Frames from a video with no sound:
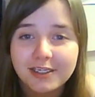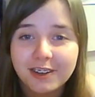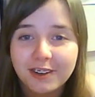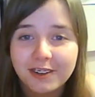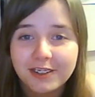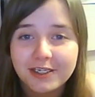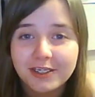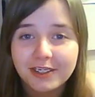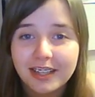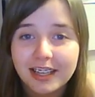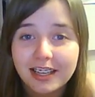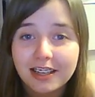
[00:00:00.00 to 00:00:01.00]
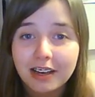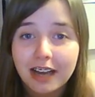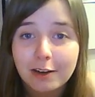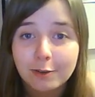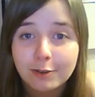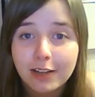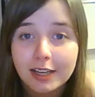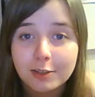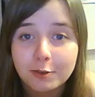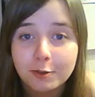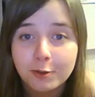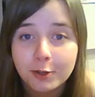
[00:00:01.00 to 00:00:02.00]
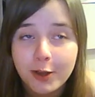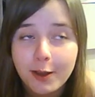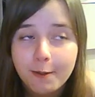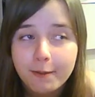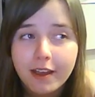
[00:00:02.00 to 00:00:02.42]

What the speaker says: go to the young adult corner.